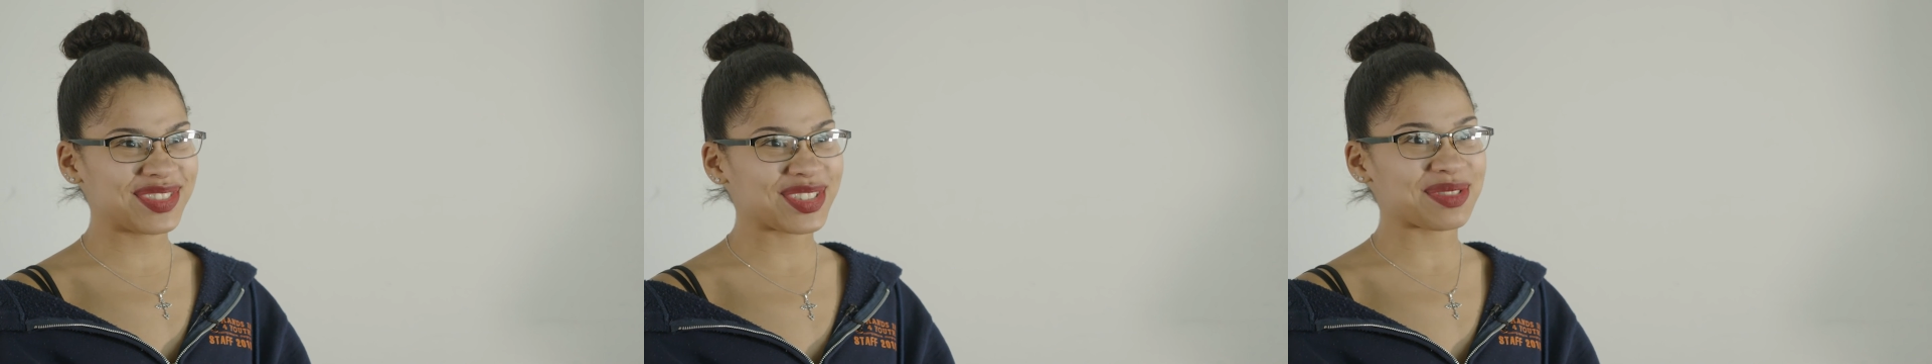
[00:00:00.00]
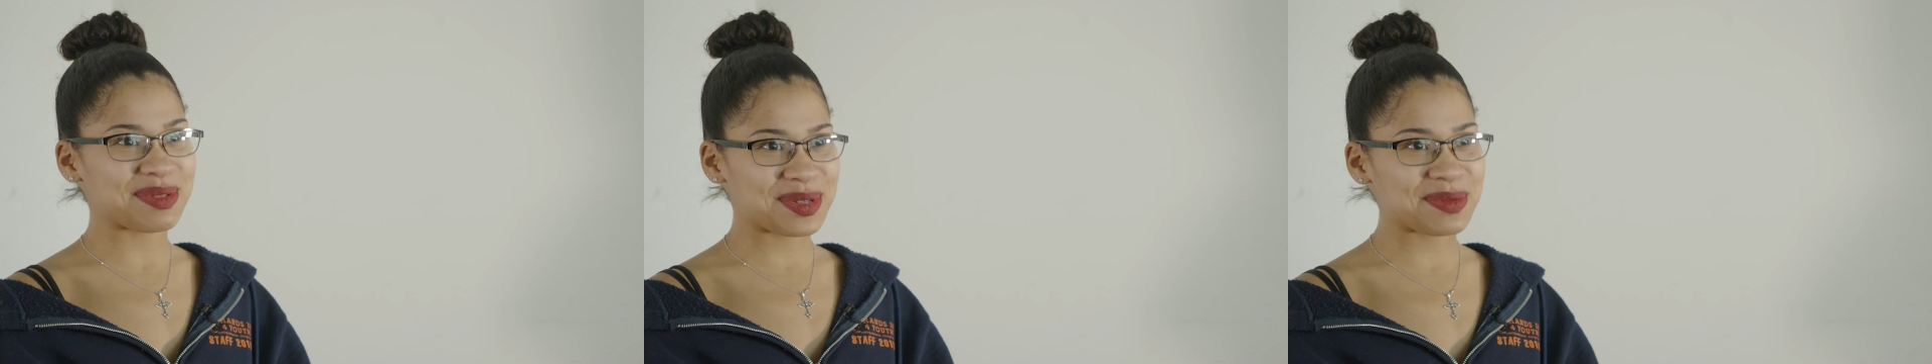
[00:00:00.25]

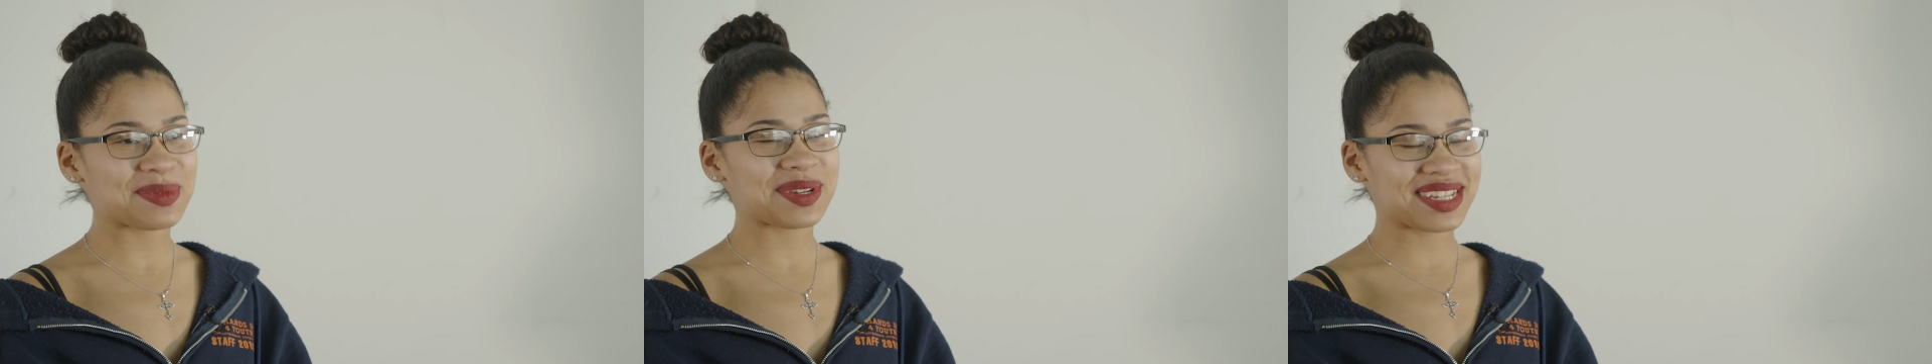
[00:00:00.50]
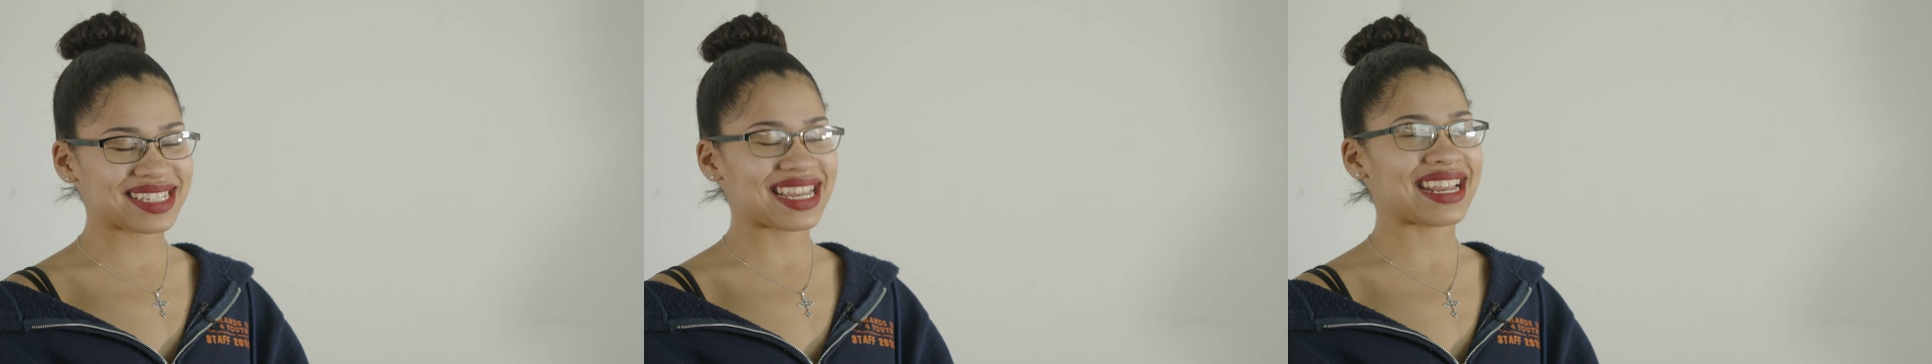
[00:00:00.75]
So I'm super
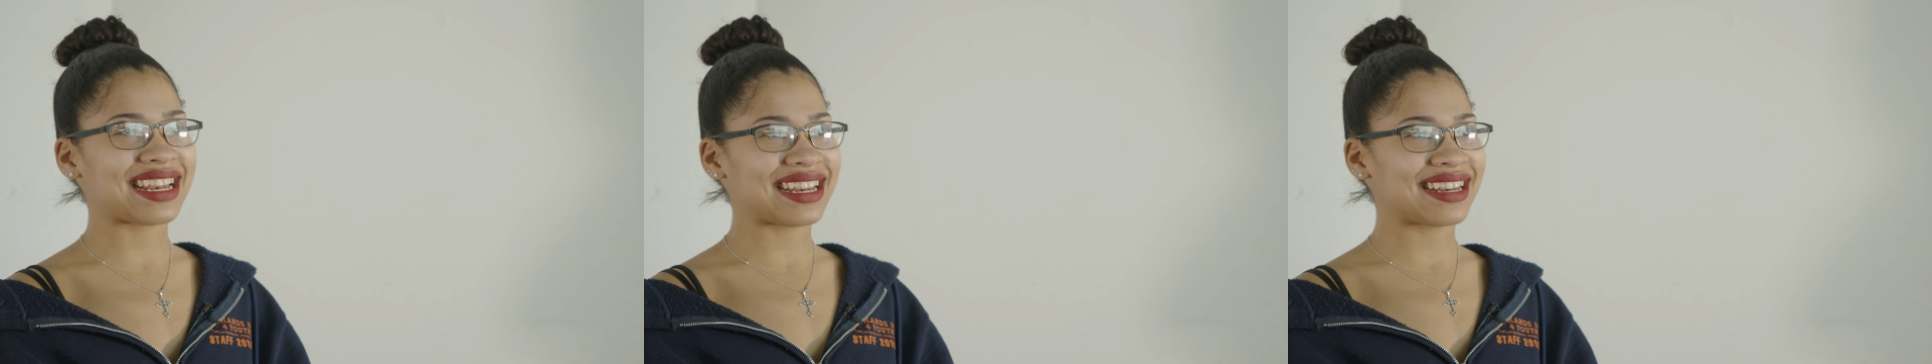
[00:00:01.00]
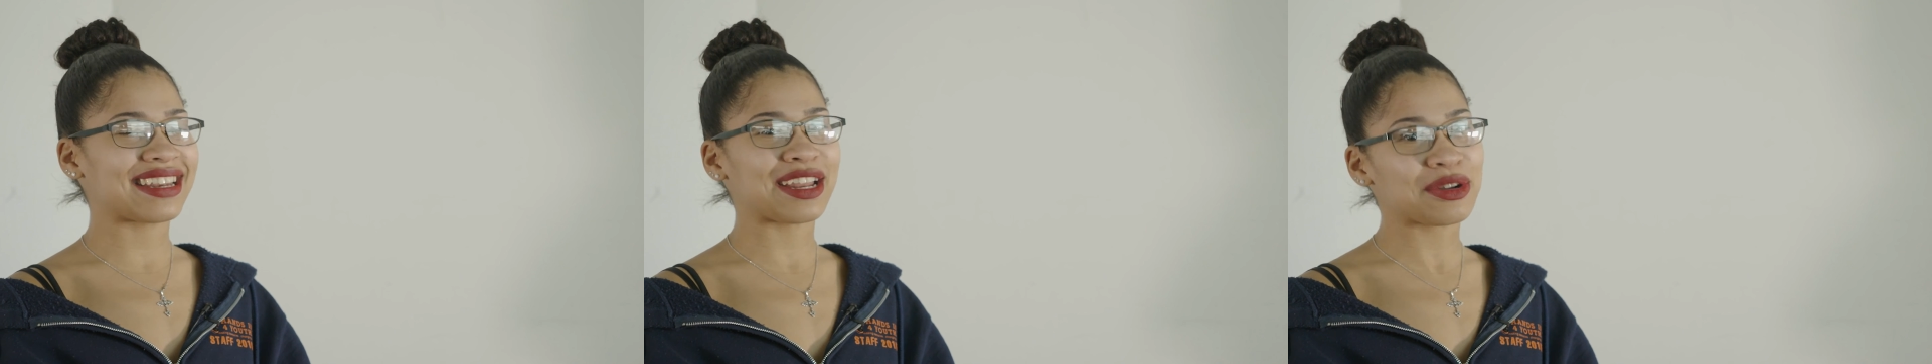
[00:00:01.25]

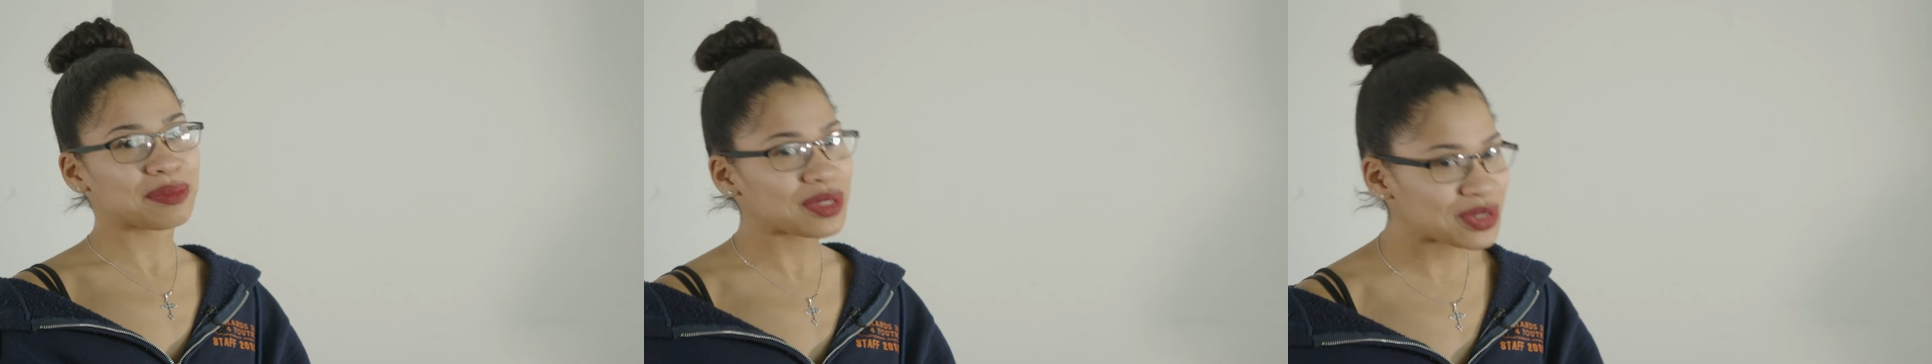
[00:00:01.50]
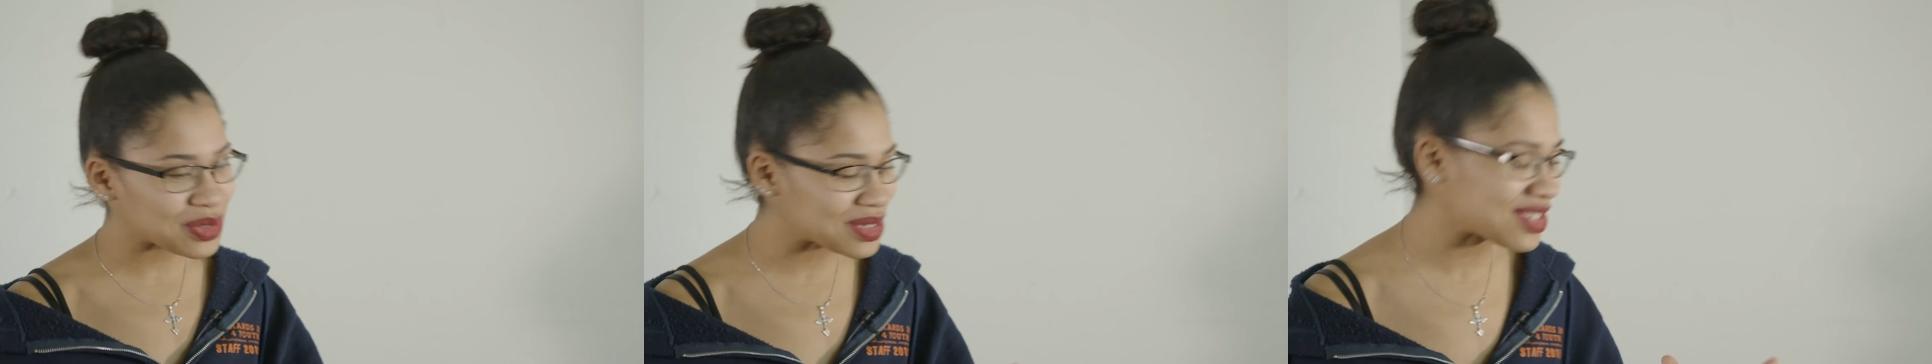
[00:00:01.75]
excited, and I hope the
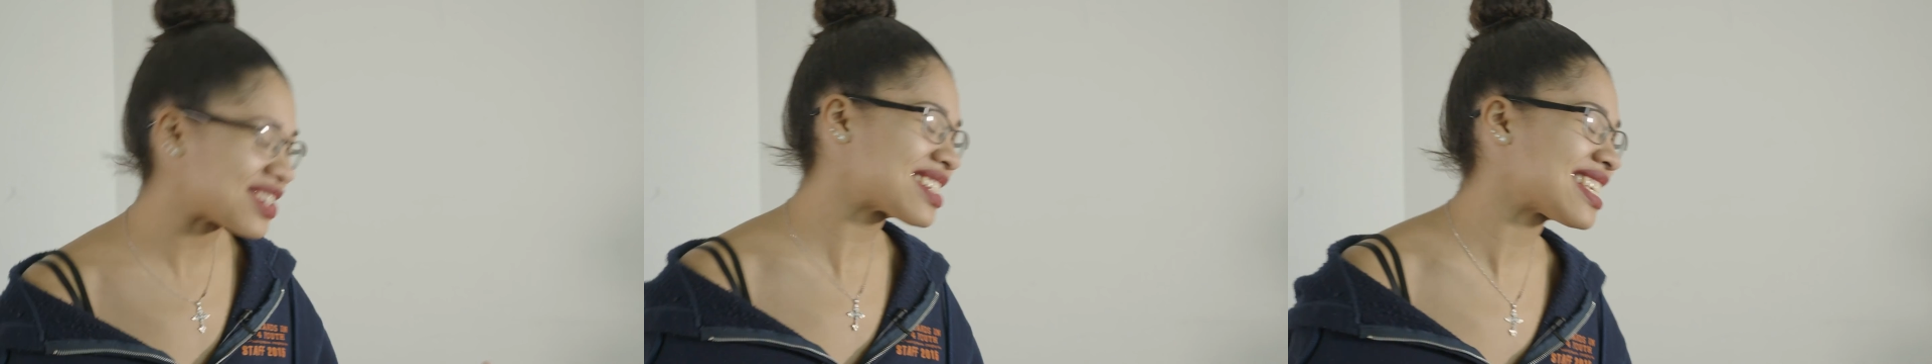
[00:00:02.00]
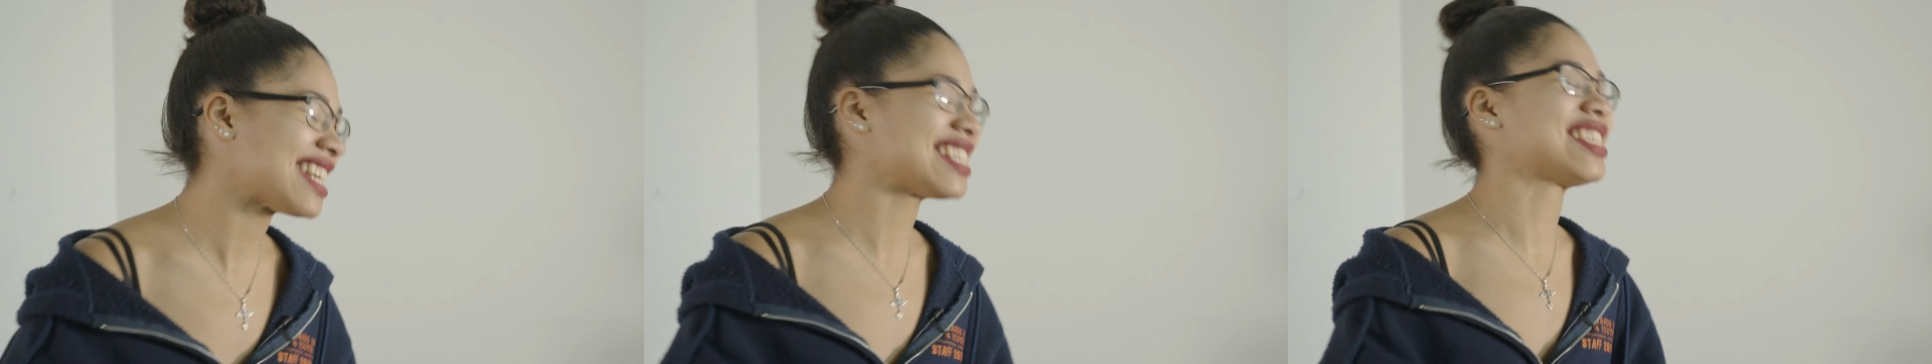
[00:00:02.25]
students are
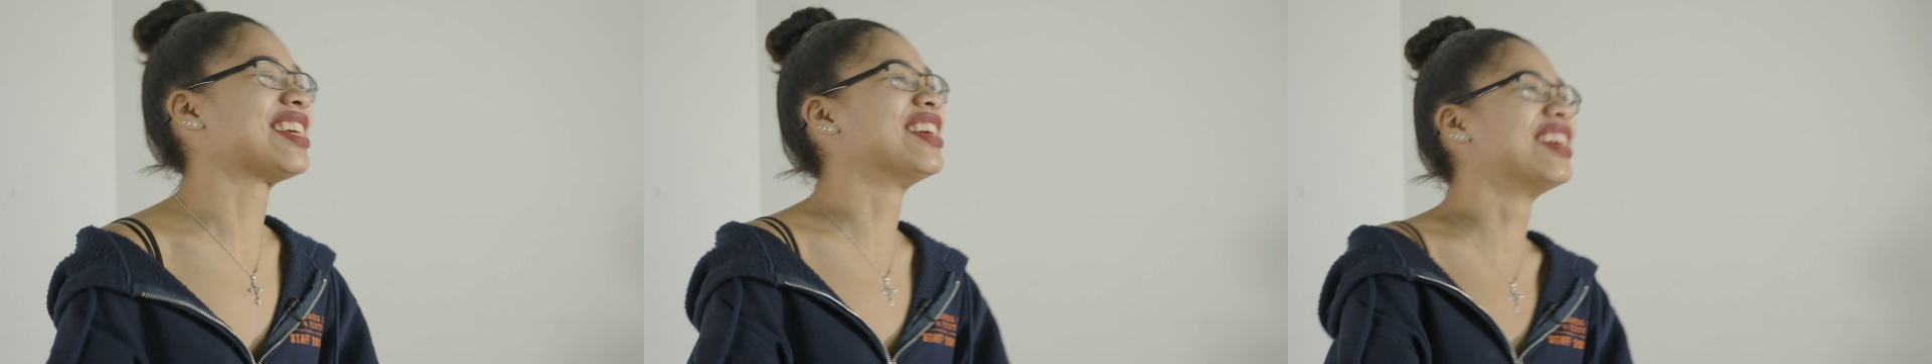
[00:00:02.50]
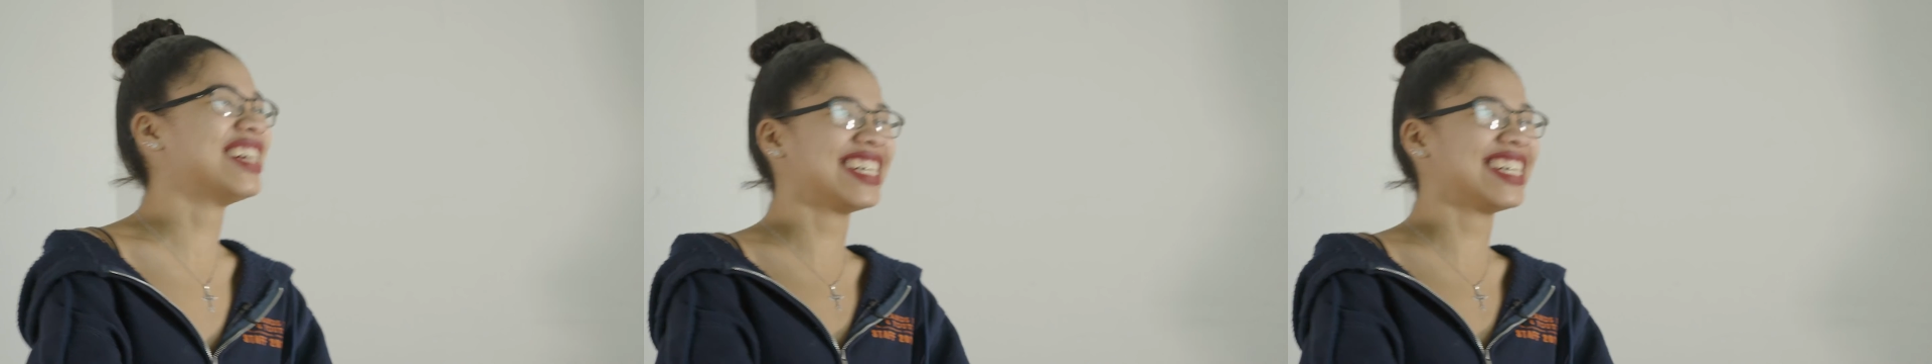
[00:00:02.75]
excited too.